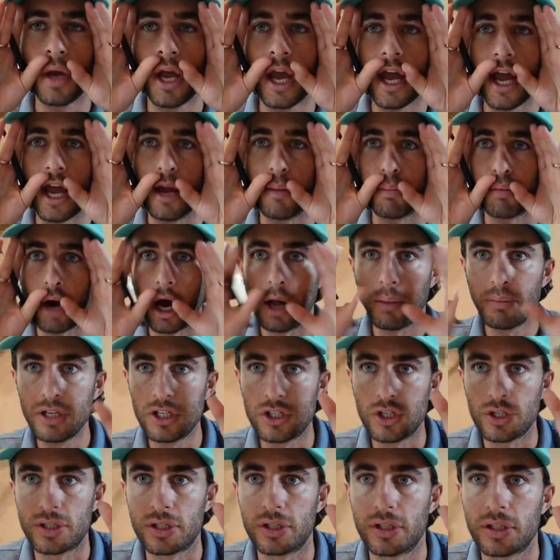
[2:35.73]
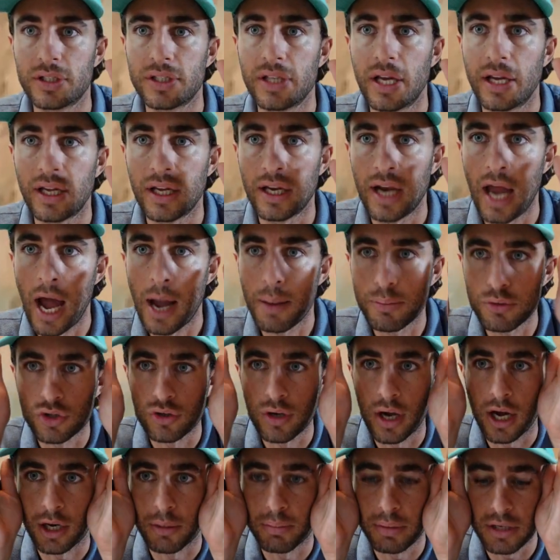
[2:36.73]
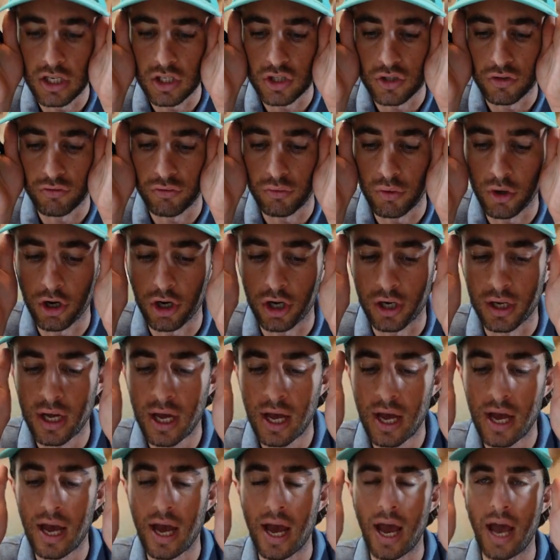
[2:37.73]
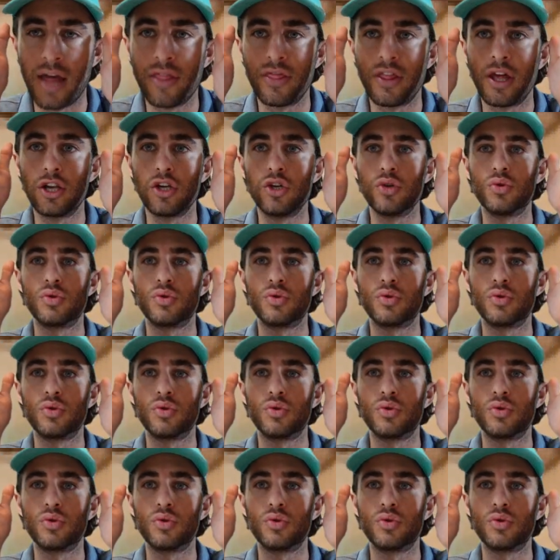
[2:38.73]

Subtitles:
it probably just looks like an abstract piece of work, and then you